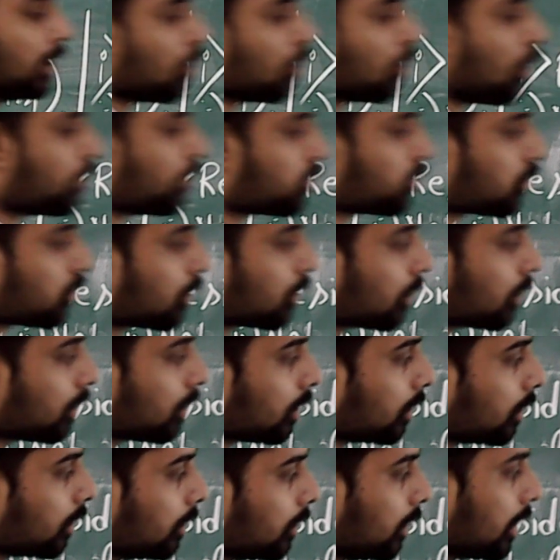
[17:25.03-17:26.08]
launched
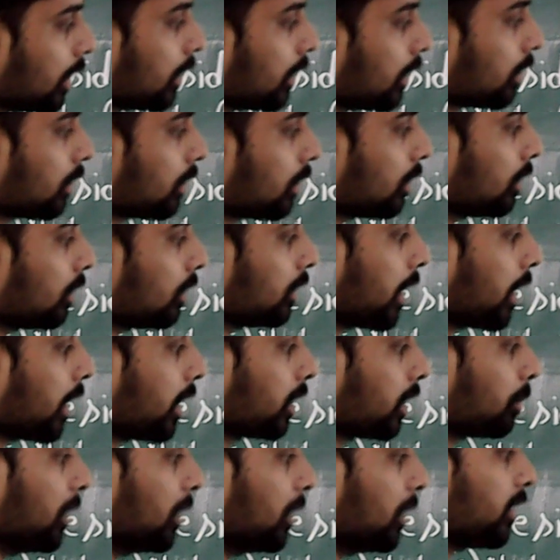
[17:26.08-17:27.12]
their
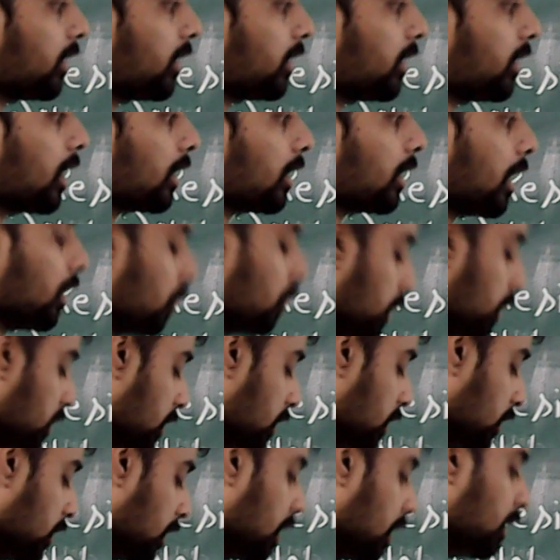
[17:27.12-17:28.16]
direct military attack on
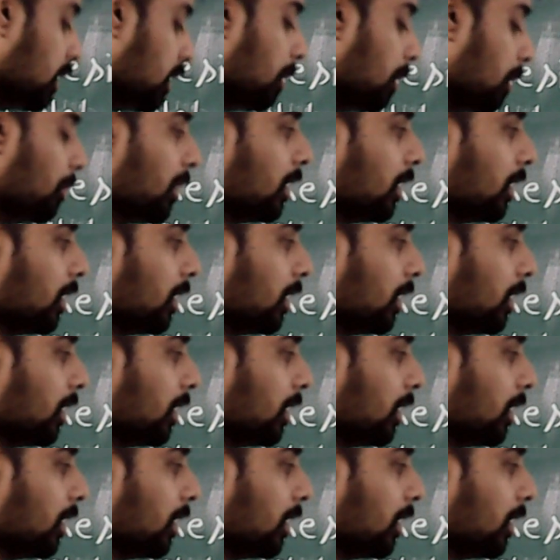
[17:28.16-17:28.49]
Indian kingdom.